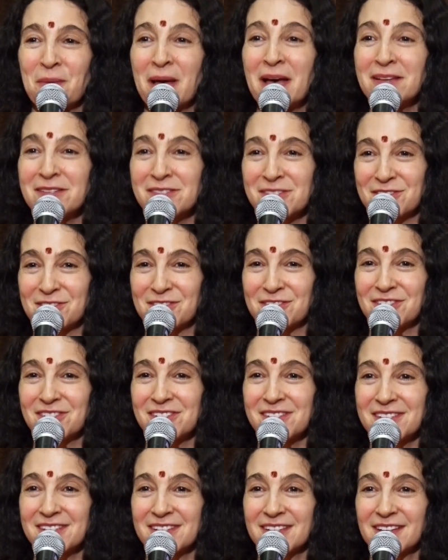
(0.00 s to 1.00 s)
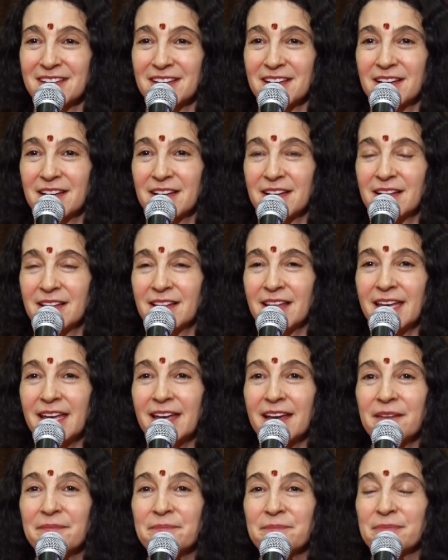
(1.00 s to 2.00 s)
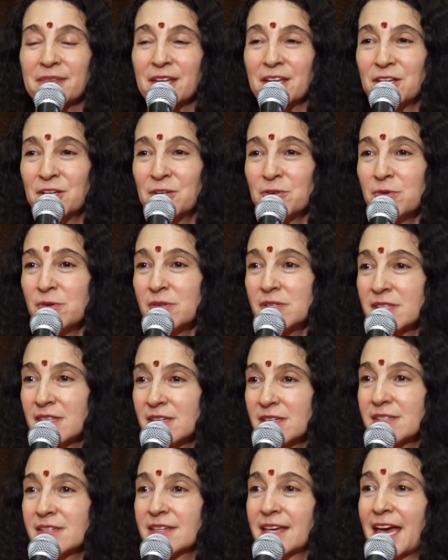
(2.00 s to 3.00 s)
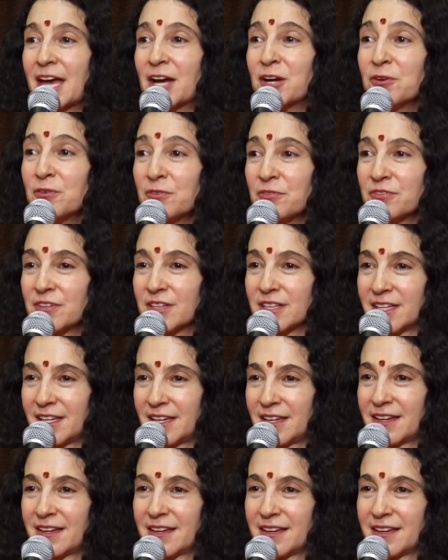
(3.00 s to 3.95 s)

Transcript: masters. Like, use this carefully.